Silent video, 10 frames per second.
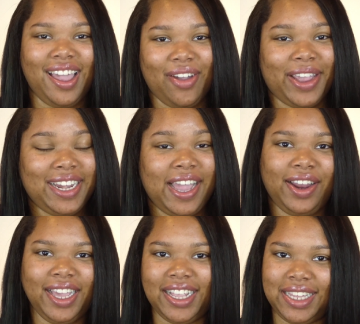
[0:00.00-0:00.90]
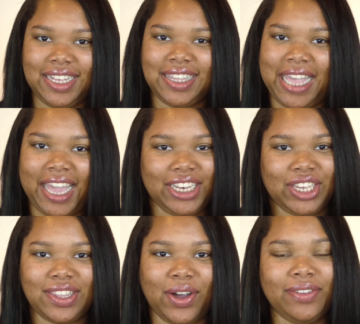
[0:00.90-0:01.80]
All right, now to get these
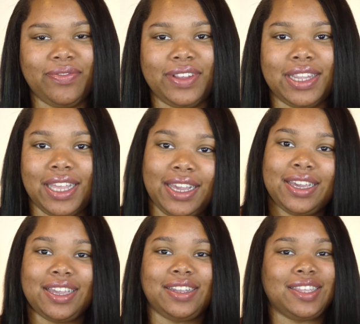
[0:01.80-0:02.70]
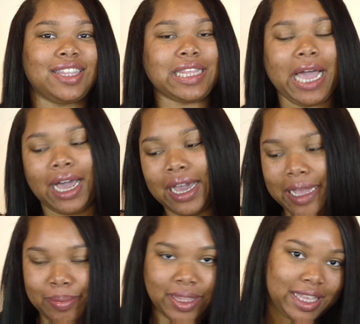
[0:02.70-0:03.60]
edges on fleek, it is
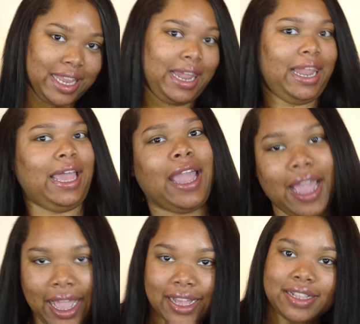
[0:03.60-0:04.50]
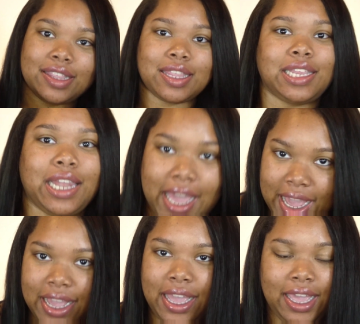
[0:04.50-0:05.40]
time to lay and
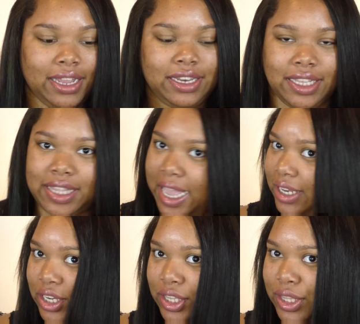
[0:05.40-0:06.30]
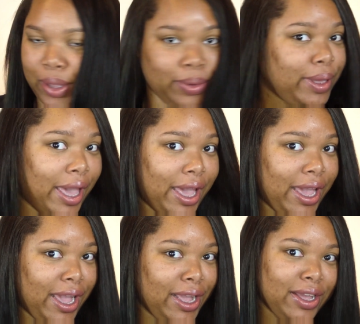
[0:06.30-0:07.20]
slay these edges,
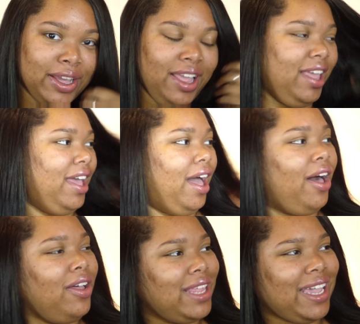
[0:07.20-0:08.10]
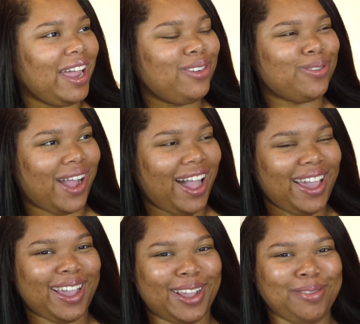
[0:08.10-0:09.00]
okay? Oh, that kind of
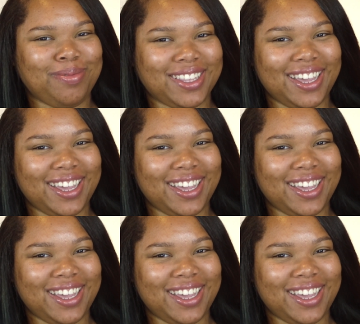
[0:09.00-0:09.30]
rhymes.